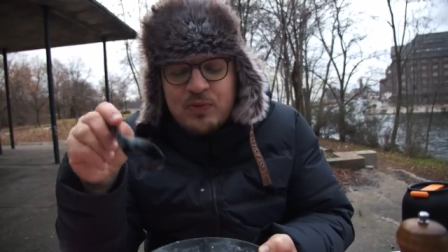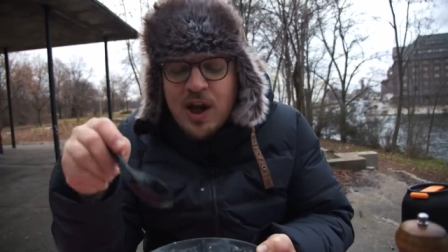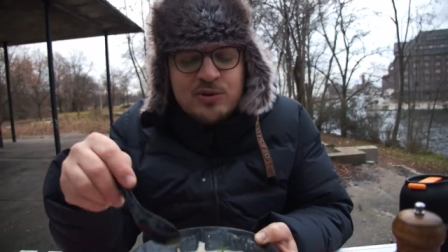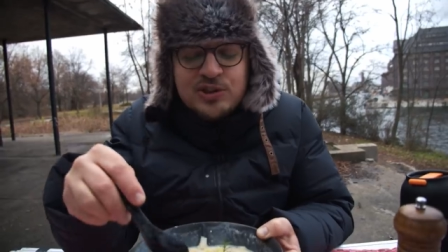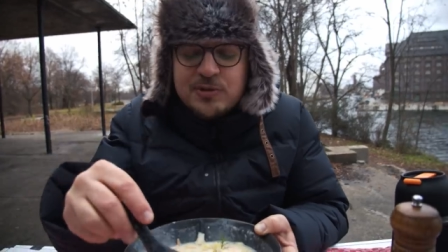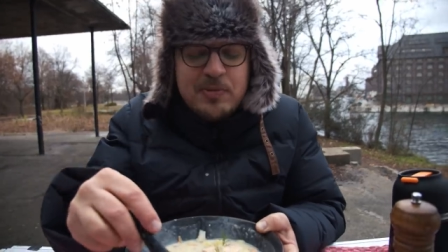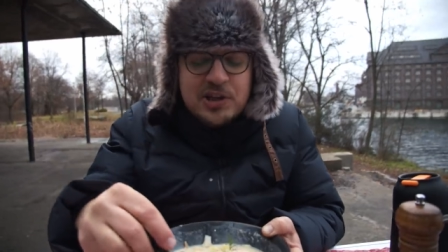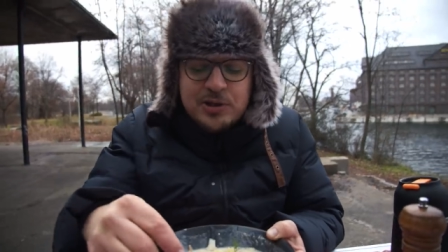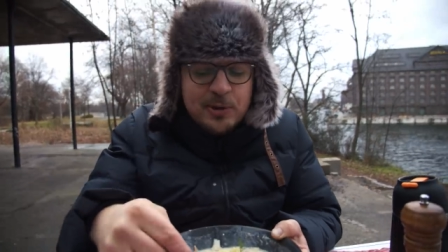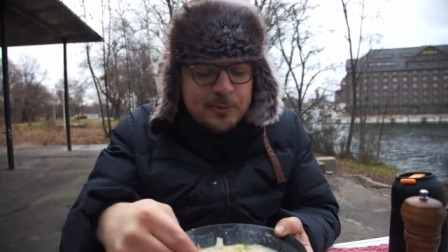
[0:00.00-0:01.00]
How is this
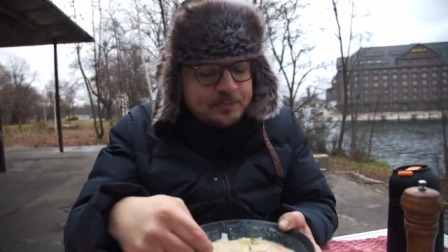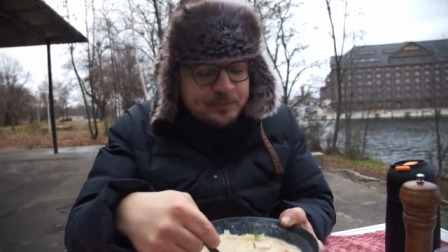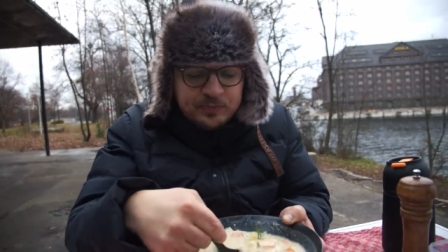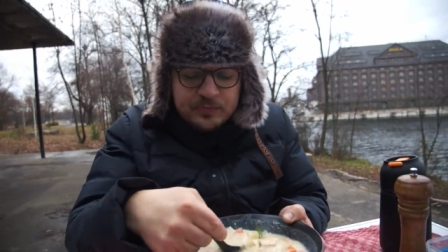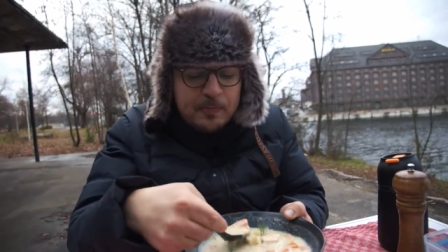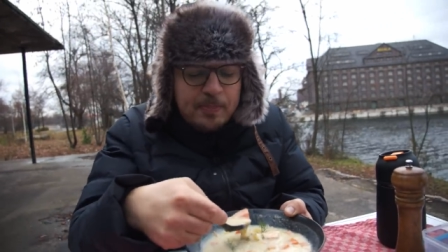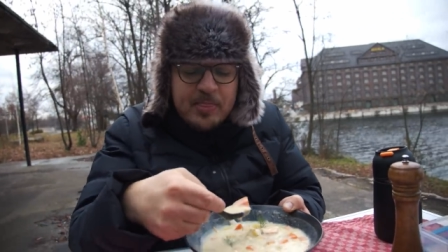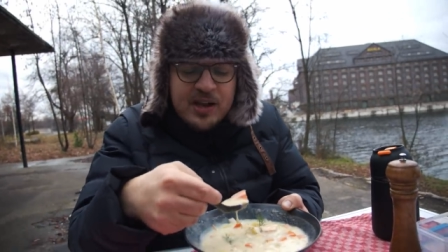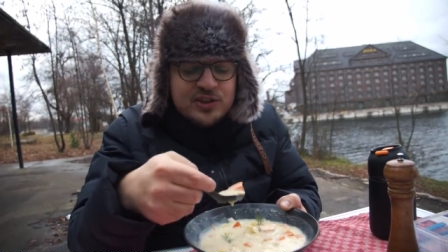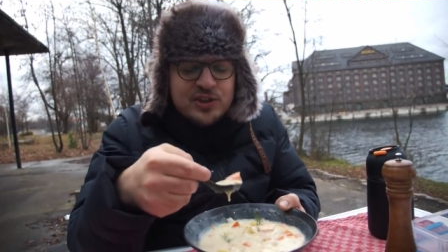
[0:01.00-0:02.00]
possible?
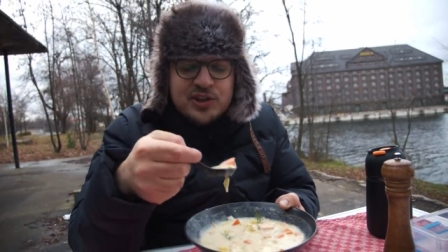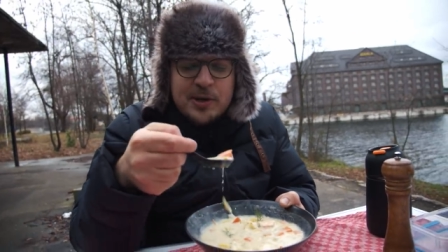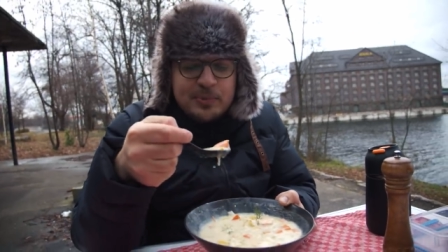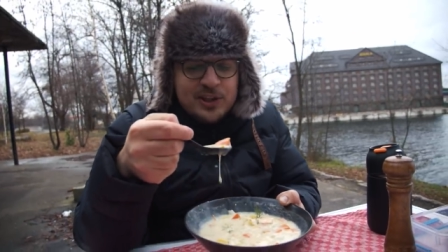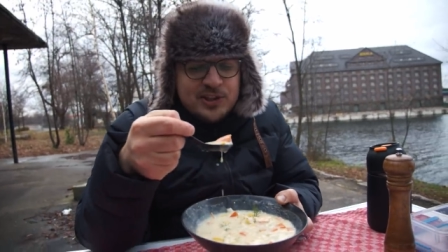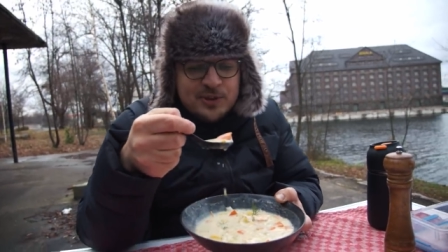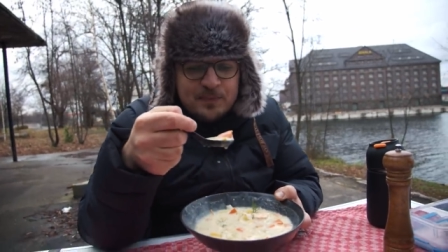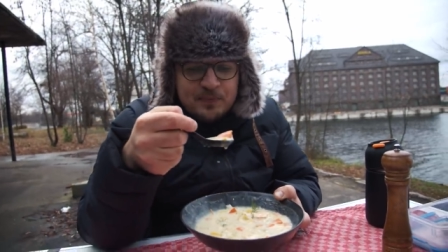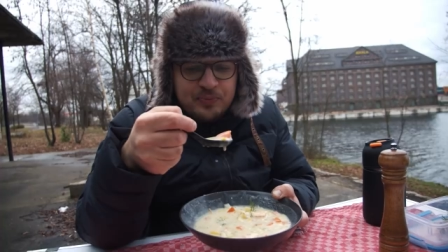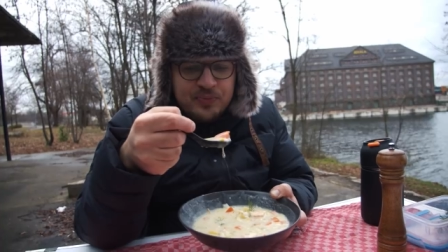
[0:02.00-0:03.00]
It's the simplest,
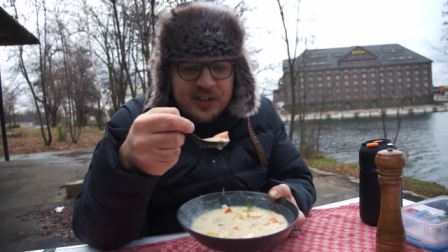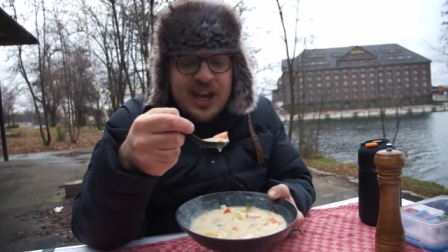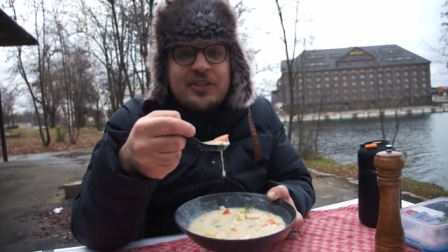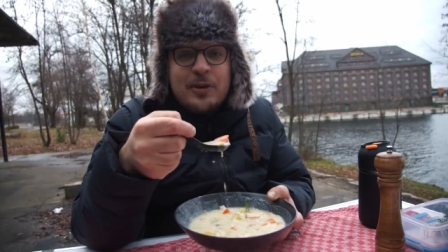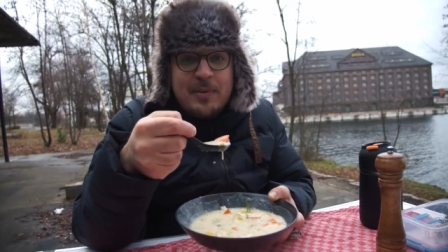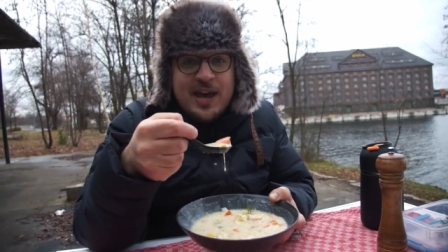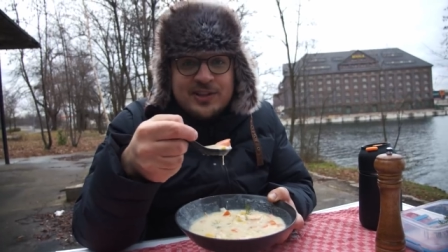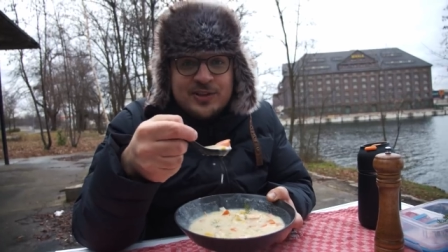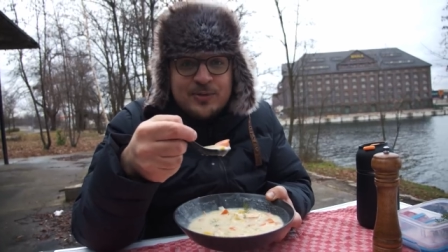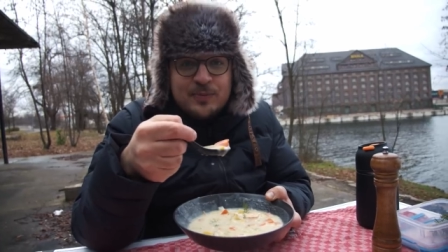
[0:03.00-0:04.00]
yet the
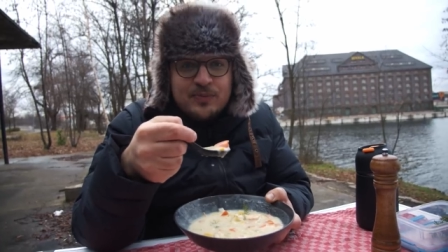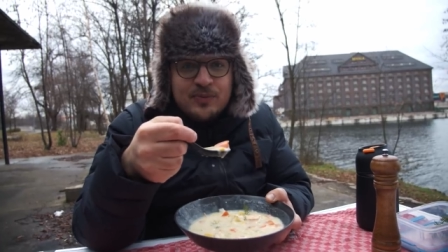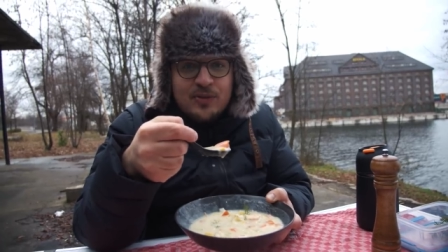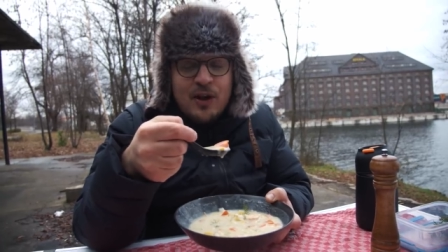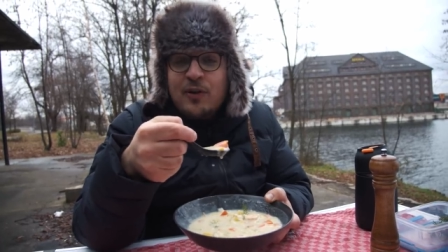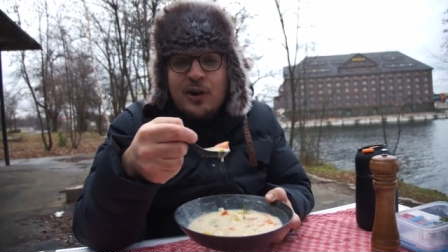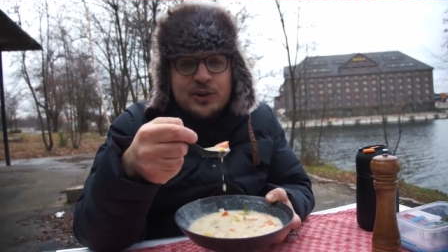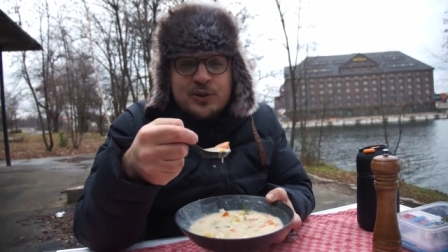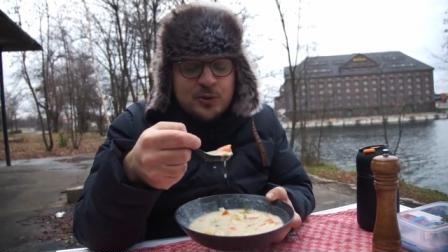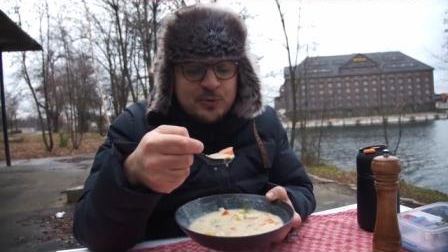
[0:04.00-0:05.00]
best of all
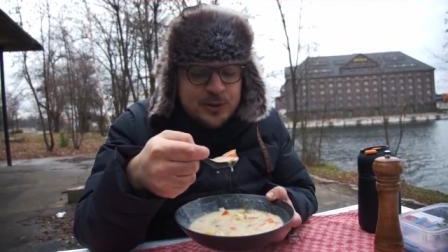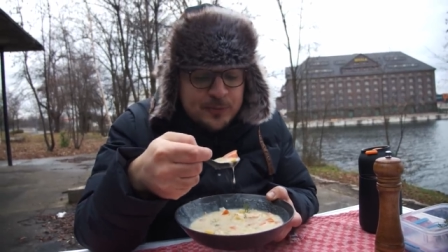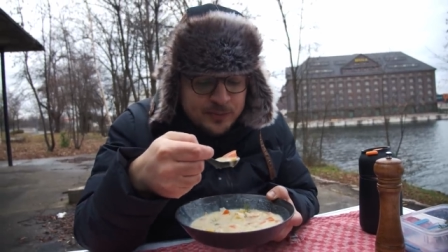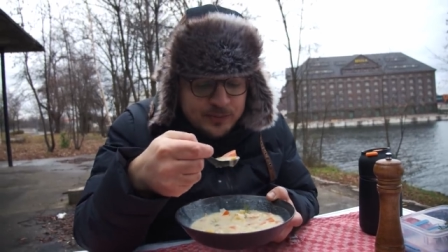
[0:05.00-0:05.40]
the soups.